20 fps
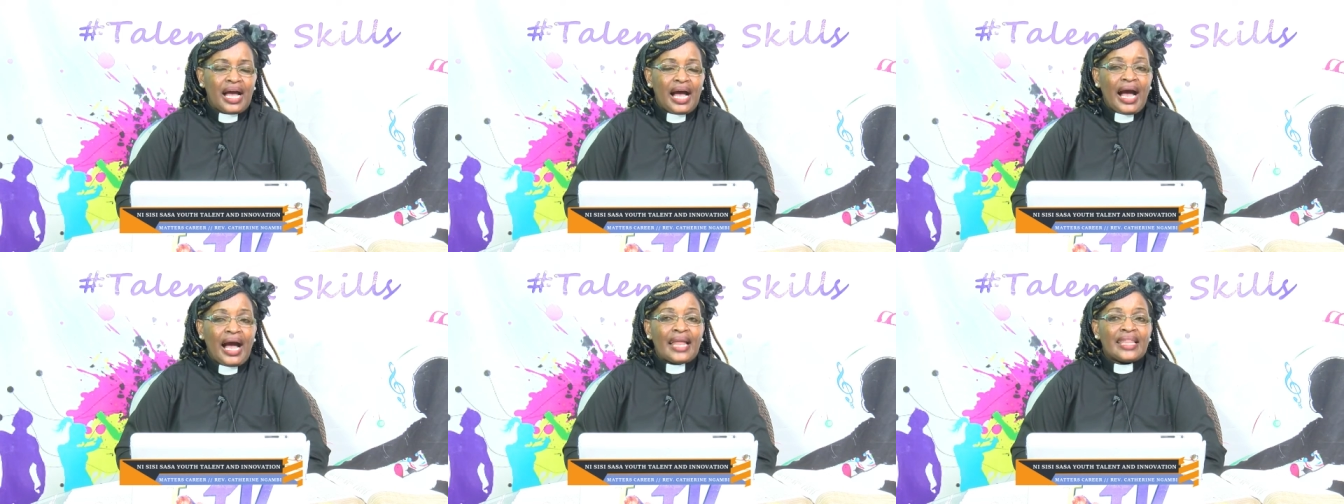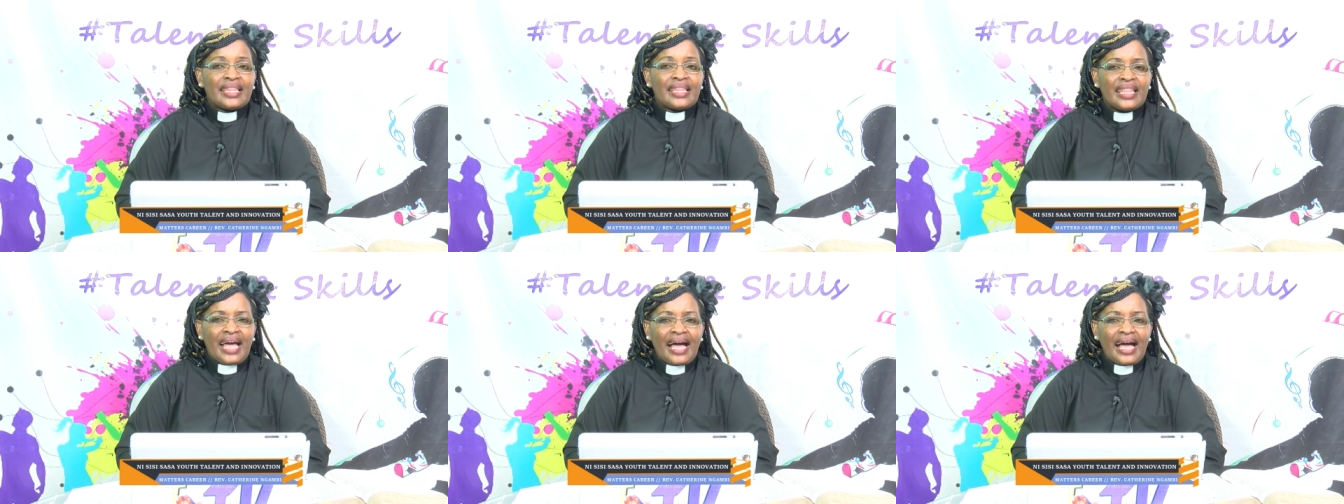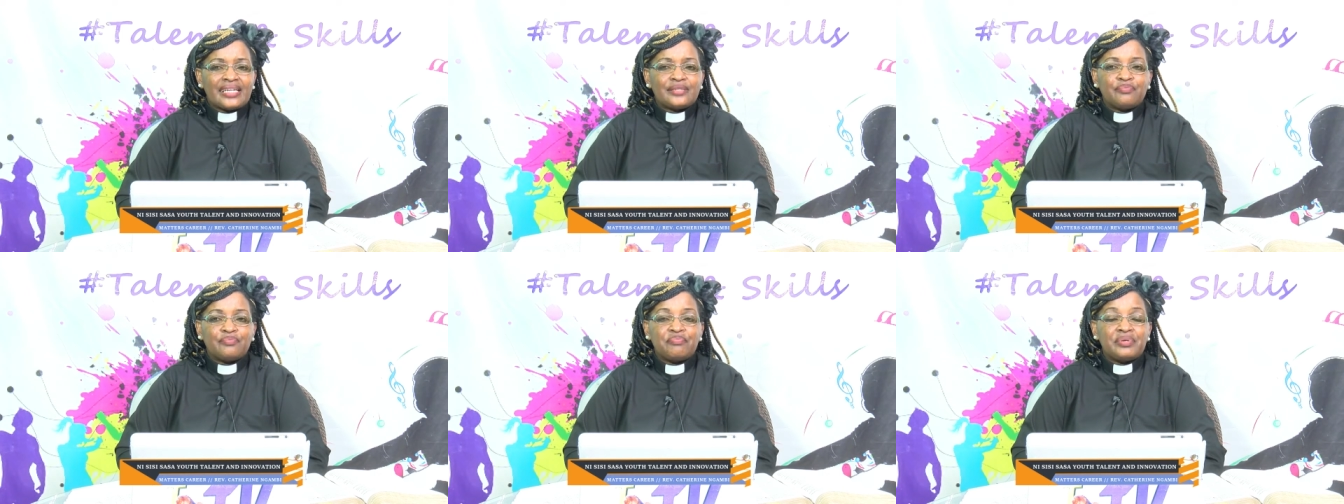And
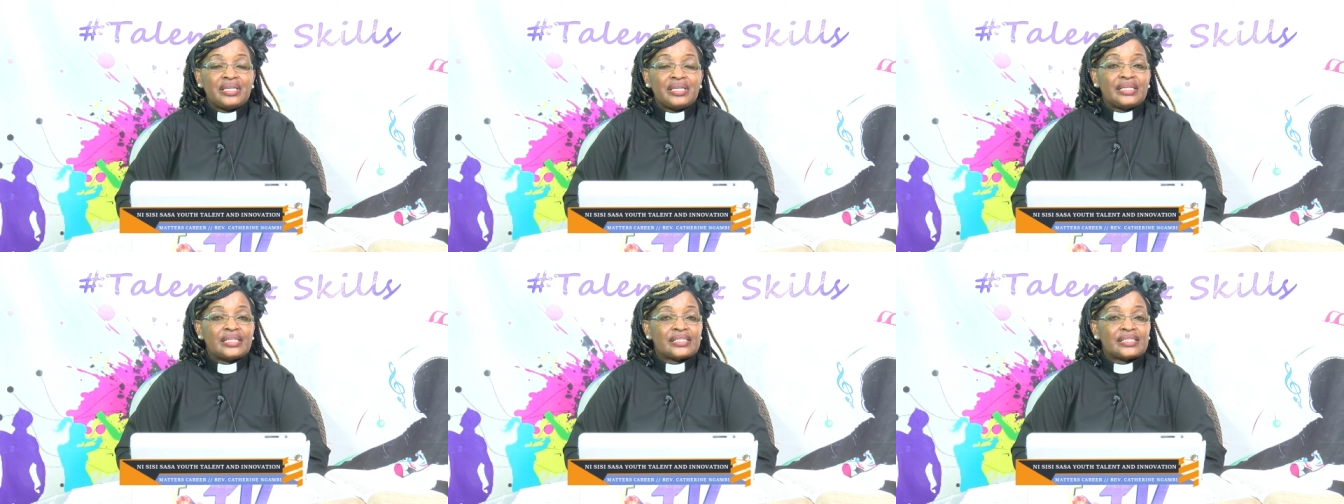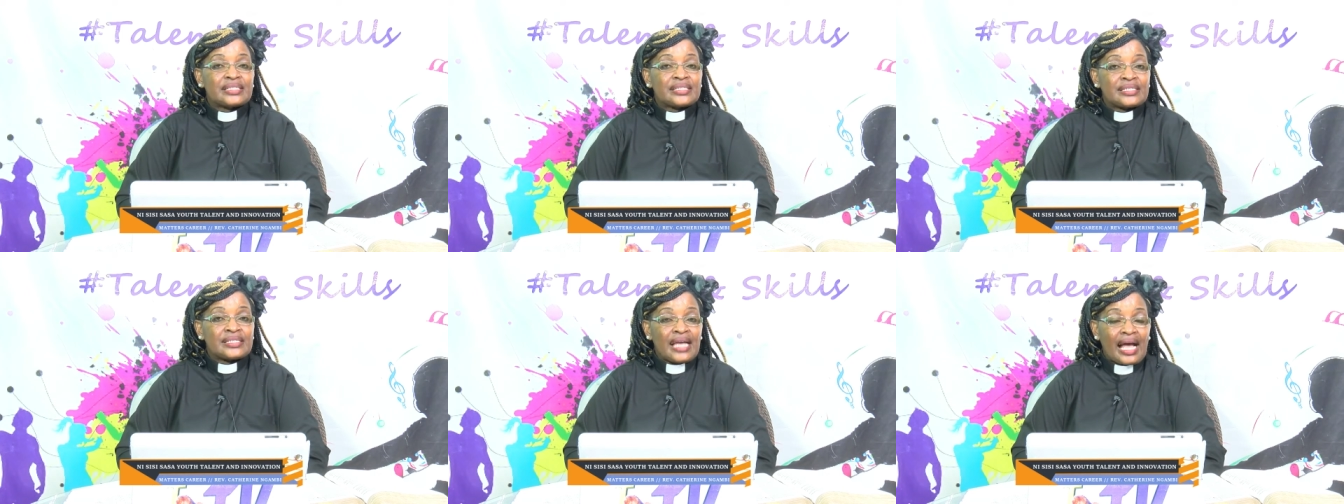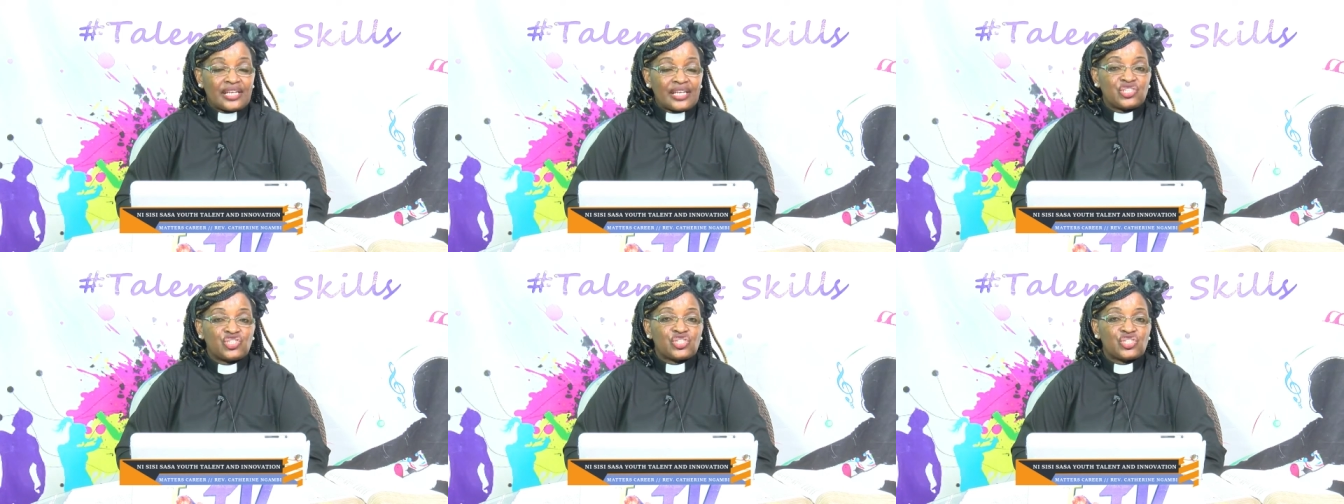that being
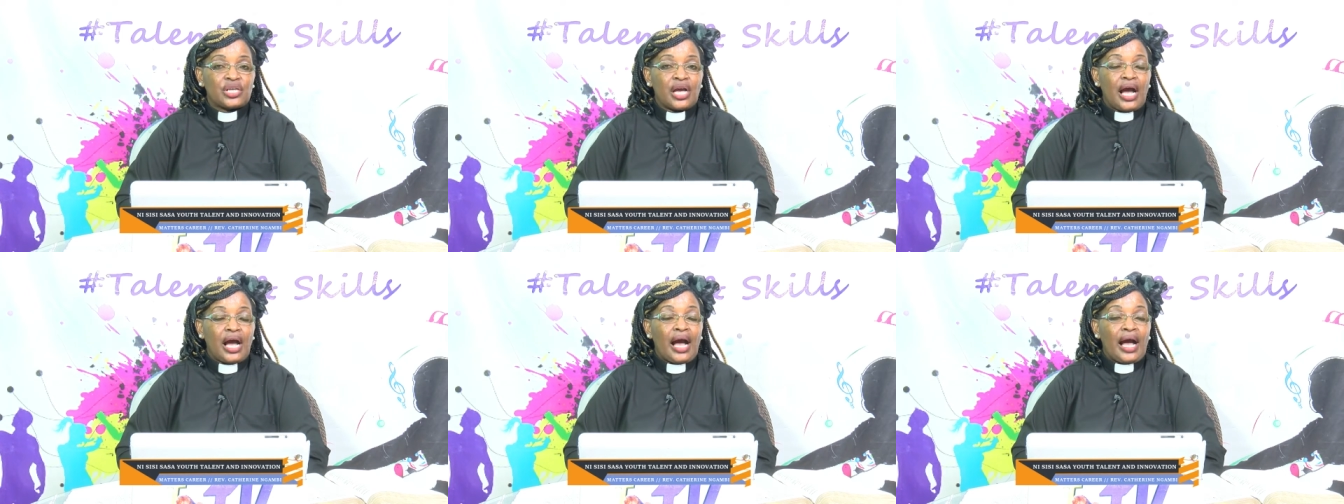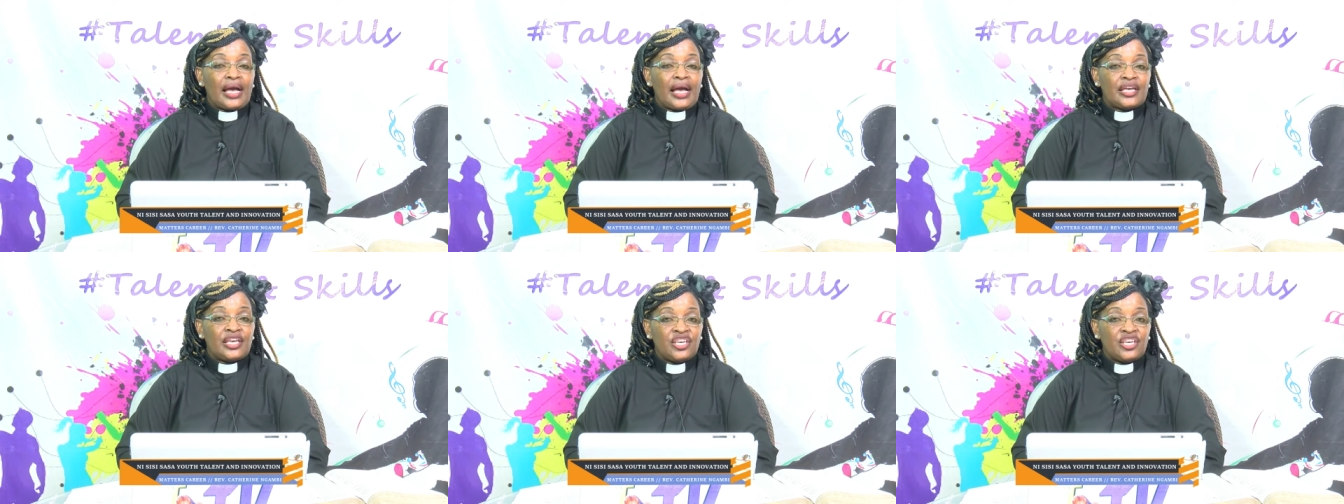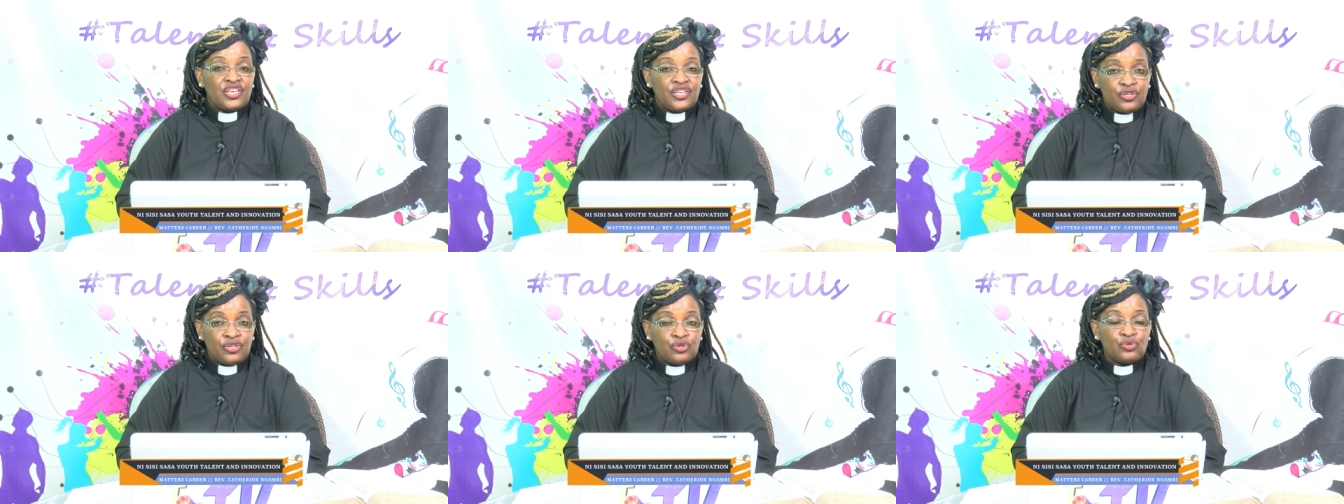such a
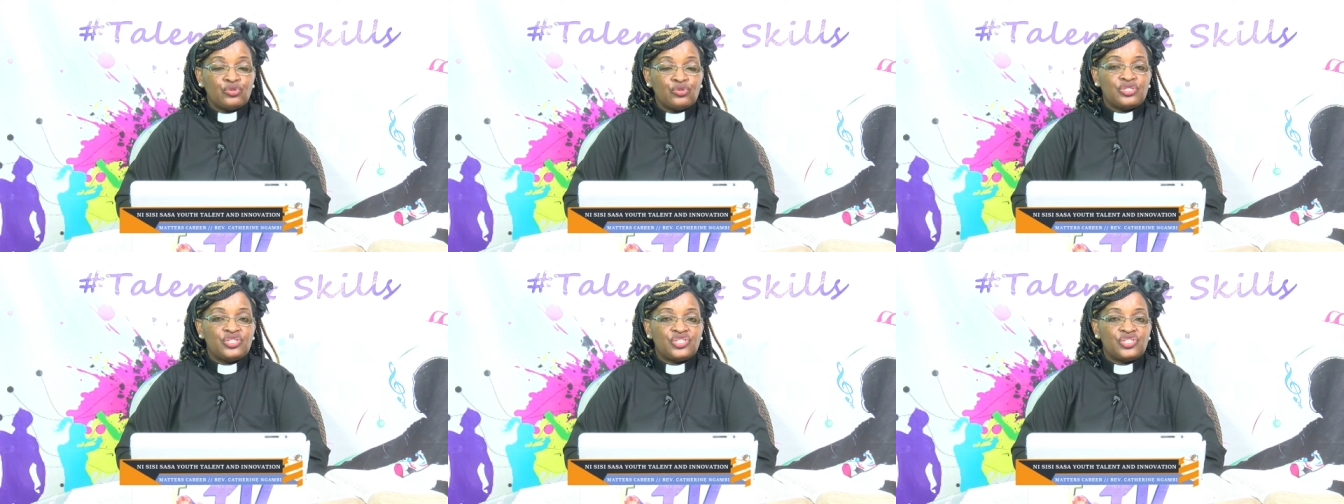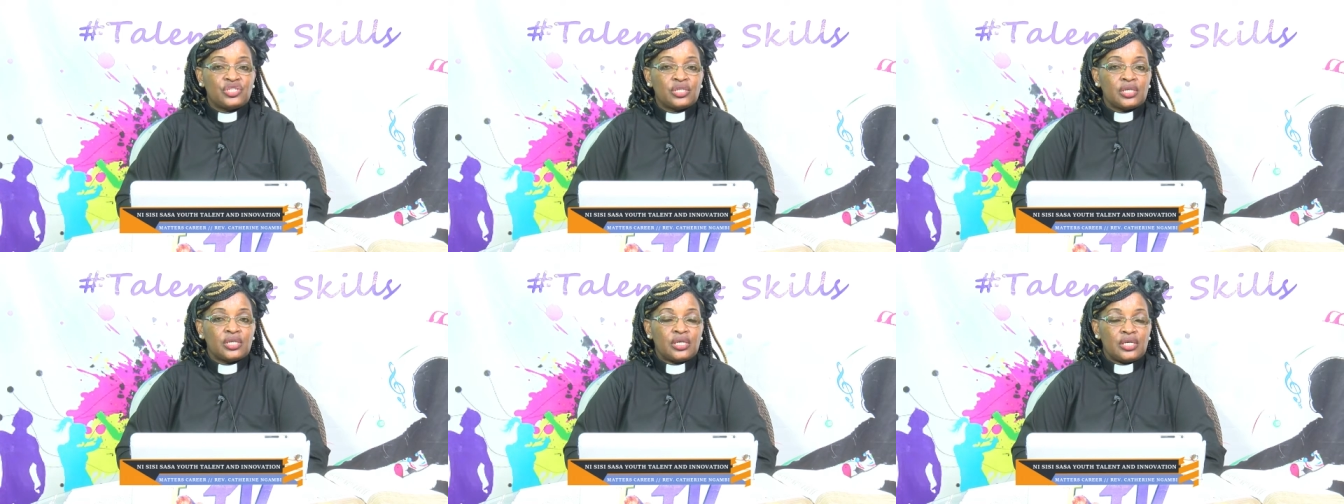huge,